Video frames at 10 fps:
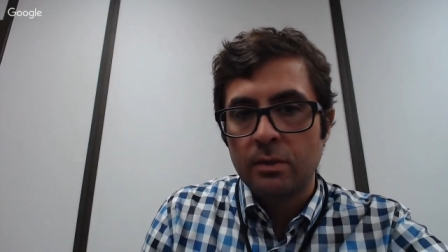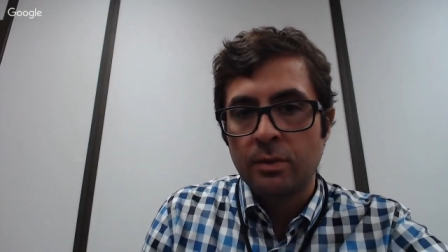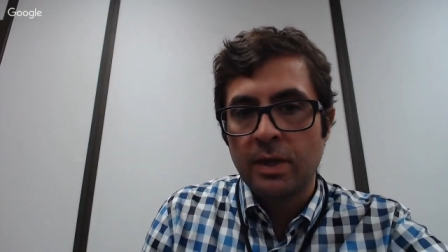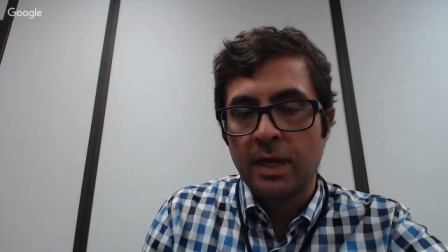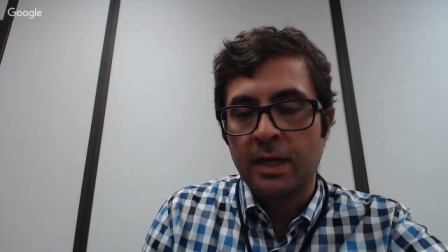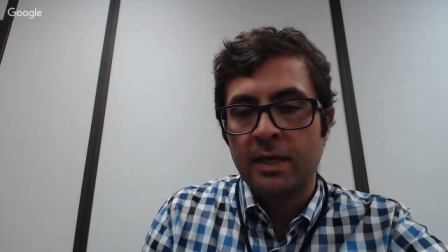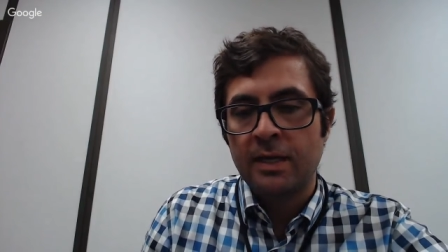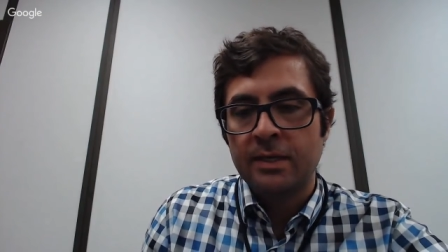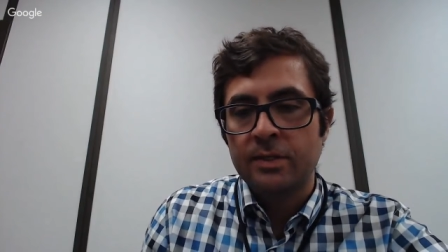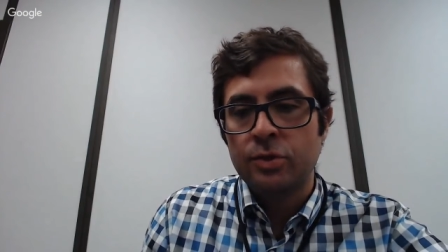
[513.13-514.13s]
okay,
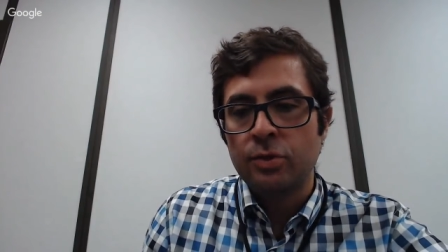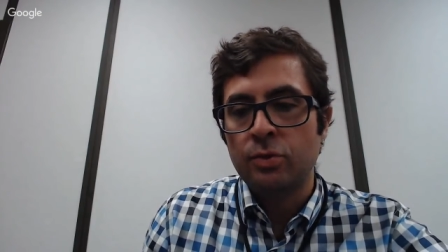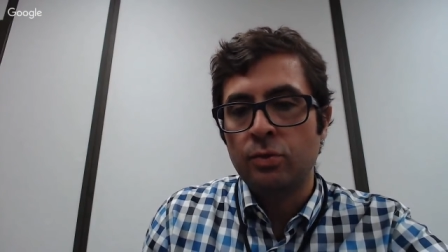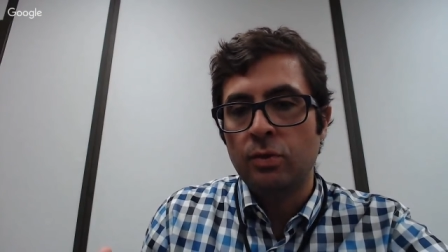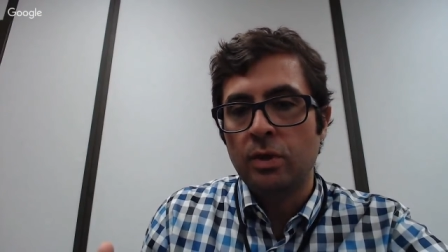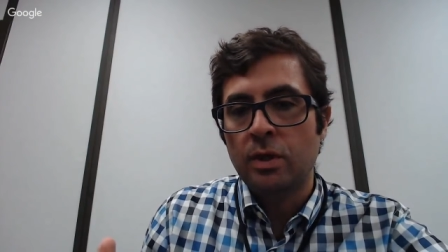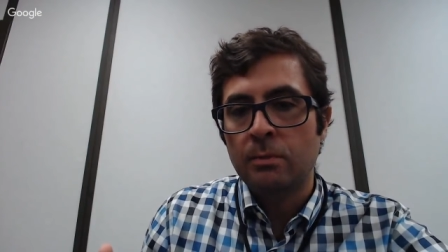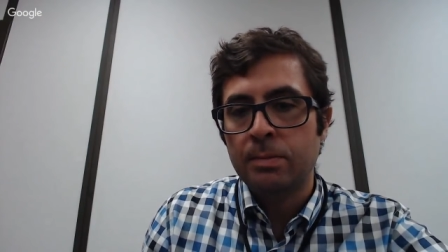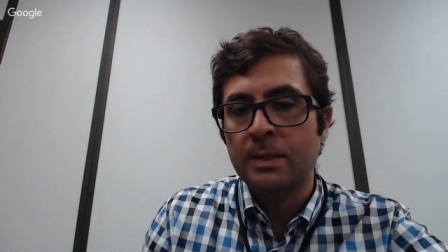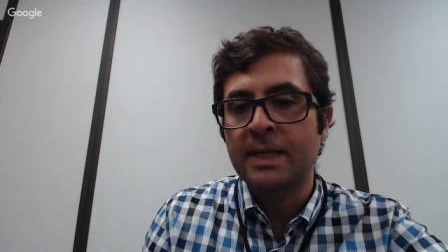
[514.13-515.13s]
to
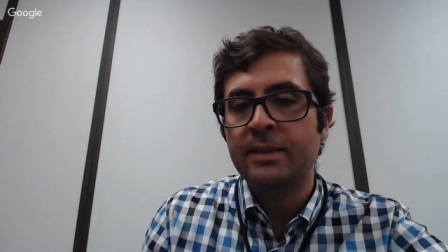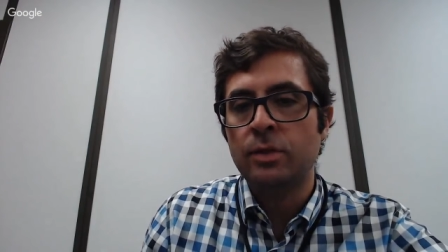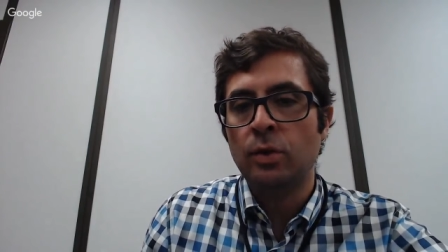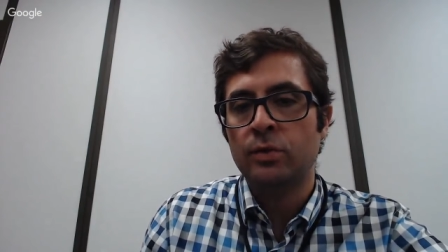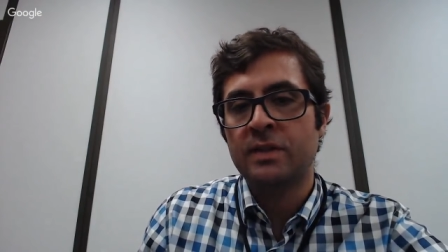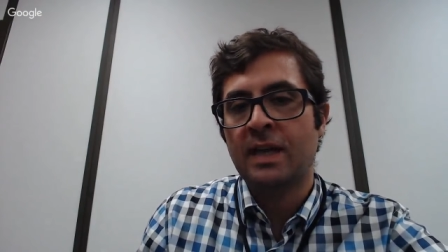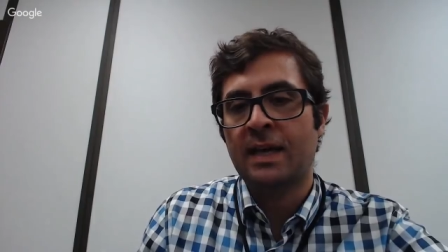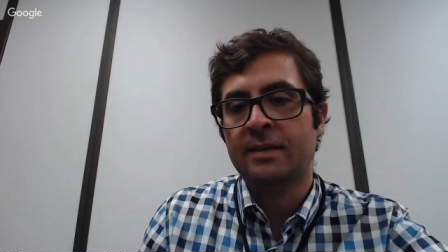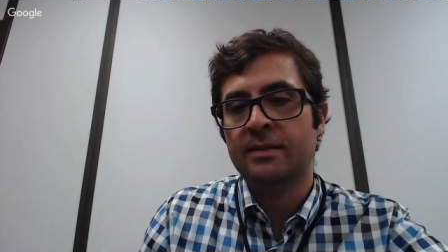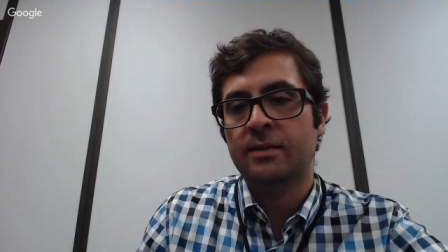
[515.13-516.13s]
complete those
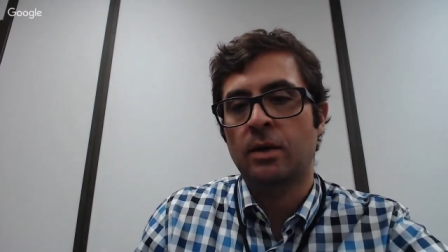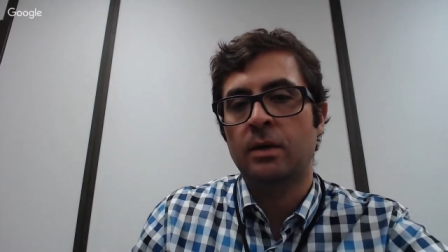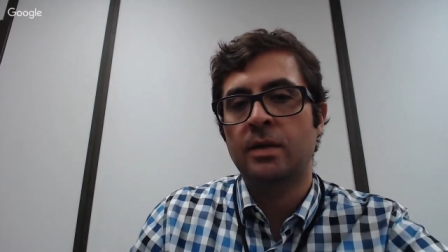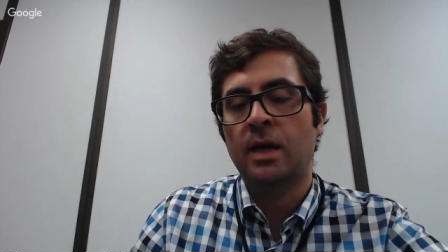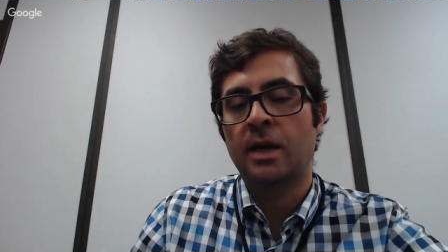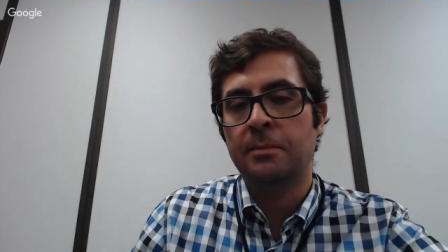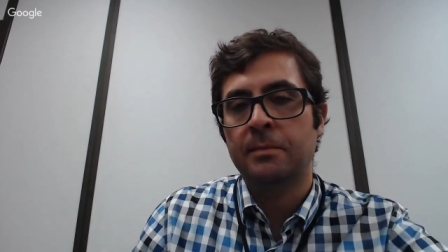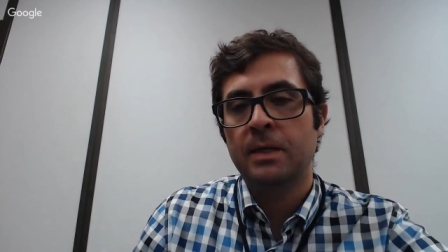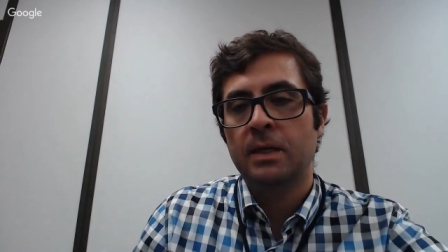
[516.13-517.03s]
tasks on time.